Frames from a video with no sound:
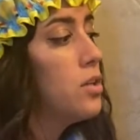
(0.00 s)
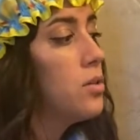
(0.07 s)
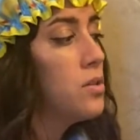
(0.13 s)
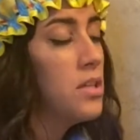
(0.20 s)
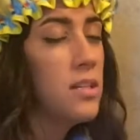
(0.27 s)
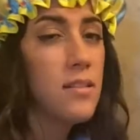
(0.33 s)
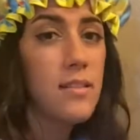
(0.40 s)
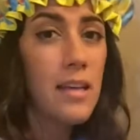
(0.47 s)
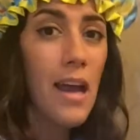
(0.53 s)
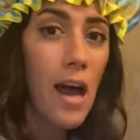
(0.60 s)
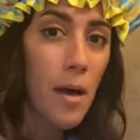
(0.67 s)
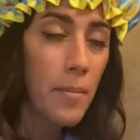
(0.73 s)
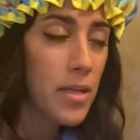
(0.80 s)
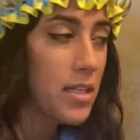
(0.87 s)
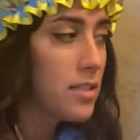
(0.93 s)
you need to see
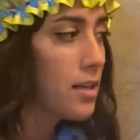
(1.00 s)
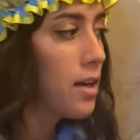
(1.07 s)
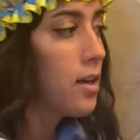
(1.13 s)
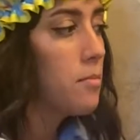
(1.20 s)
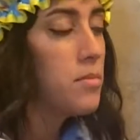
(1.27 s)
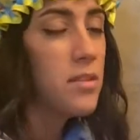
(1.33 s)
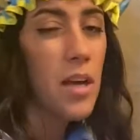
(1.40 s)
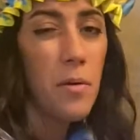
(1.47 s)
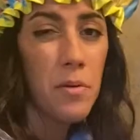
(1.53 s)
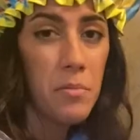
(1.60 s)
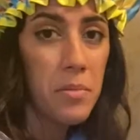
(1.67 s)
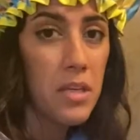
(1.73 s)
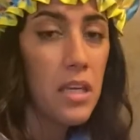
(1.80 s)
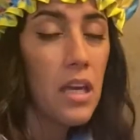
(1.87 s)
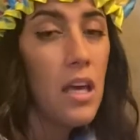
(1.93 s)
how many times that would
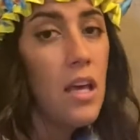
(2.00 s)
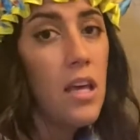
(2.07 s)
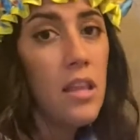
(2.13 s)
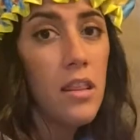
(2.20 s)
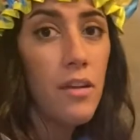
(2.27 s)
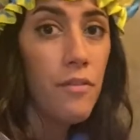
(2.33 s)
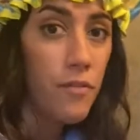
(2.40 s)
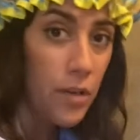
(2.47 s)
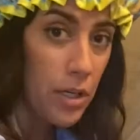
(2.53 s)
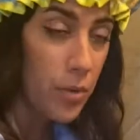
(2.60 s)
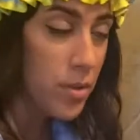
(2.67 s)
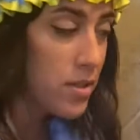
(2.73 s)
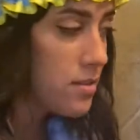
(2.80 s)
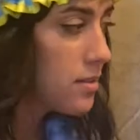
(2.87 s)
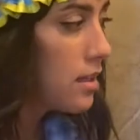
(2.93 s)
be the
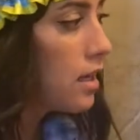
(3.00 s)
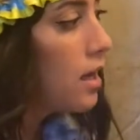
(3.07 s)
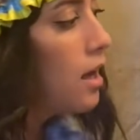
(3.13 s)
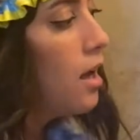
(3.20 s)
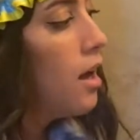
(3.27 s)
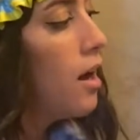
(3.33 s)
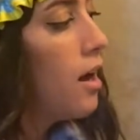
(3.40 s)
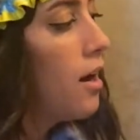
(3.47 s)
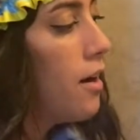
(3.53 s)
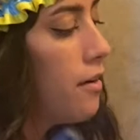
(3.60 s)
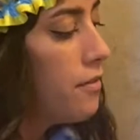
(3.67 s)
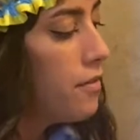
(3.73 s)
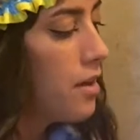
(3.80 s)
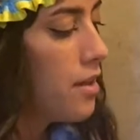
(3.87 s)
frequency of